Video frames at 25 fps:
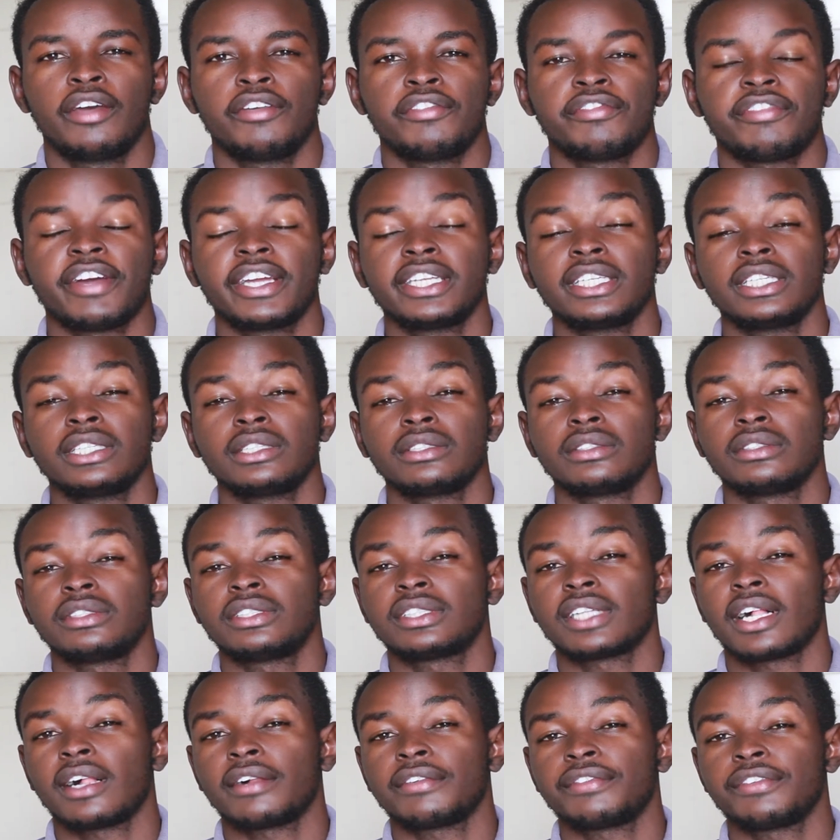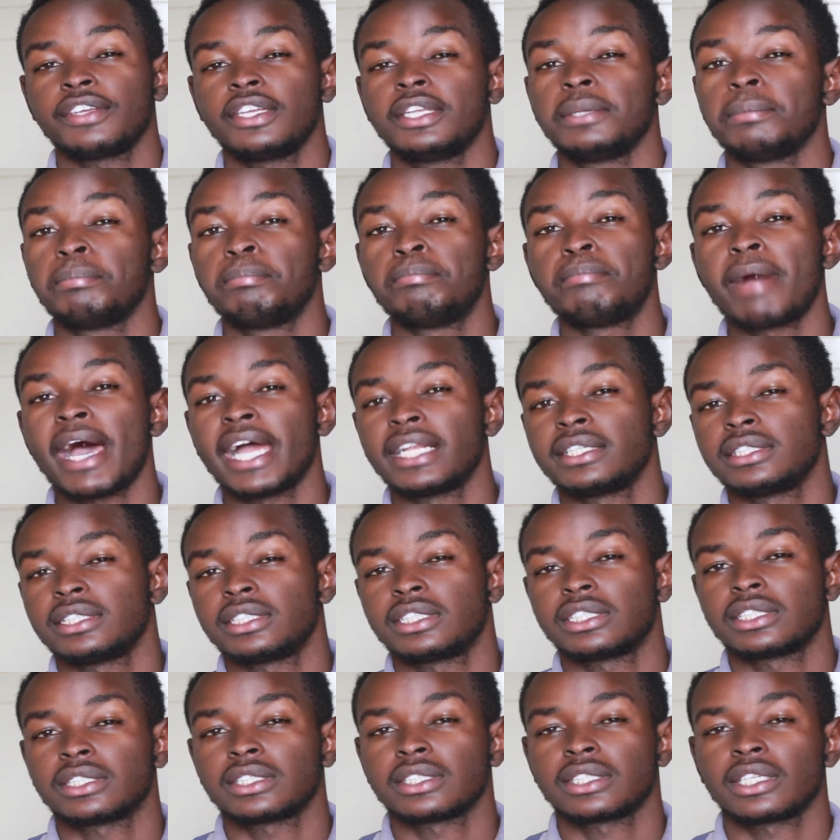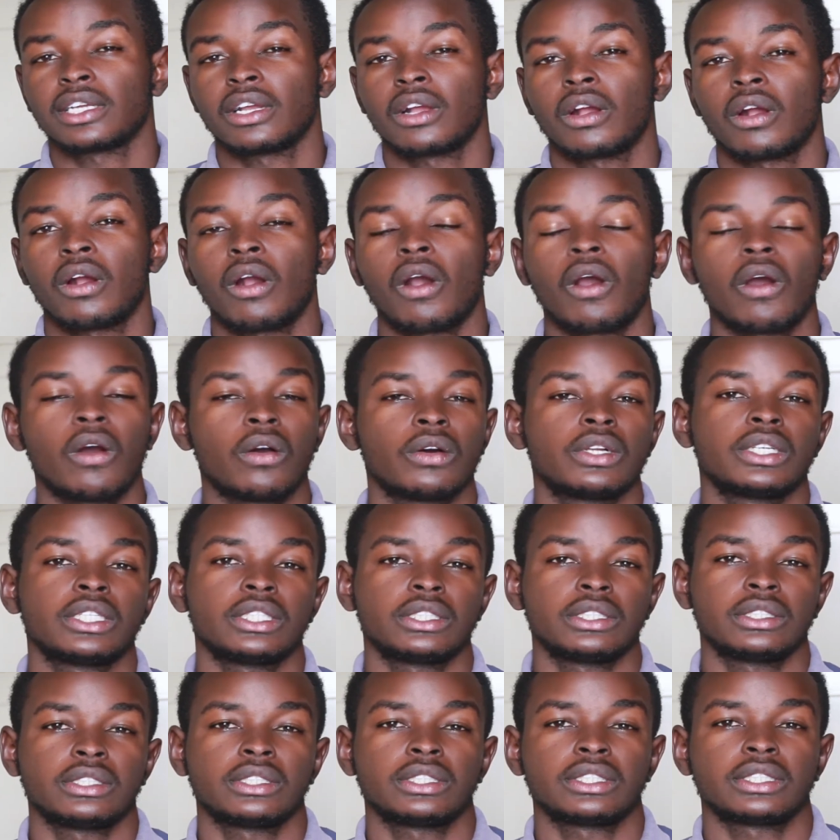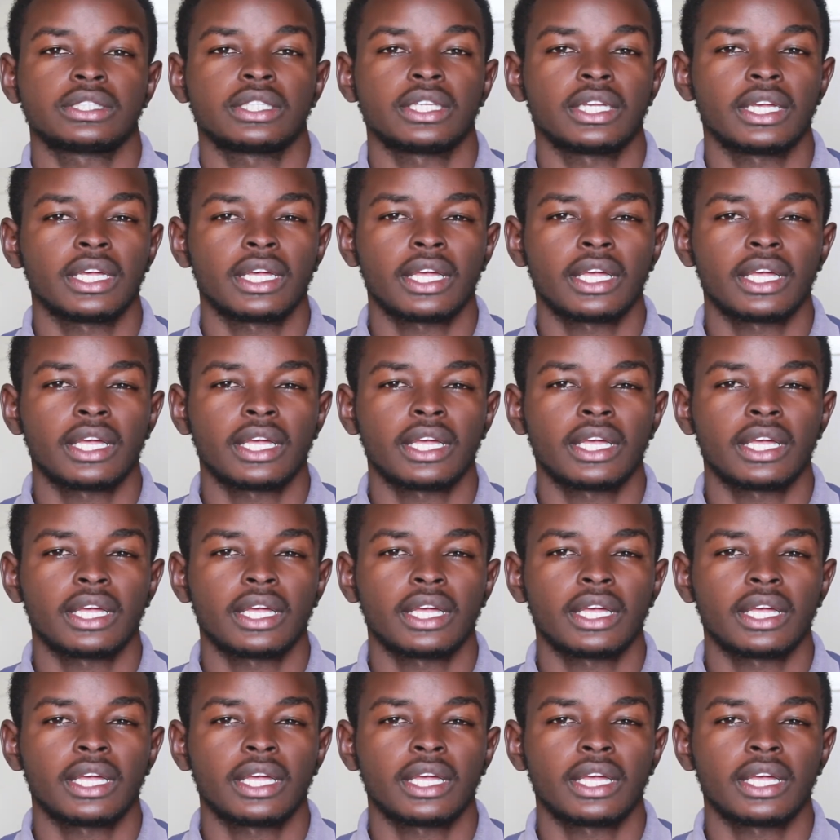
finding ourselves in bent corners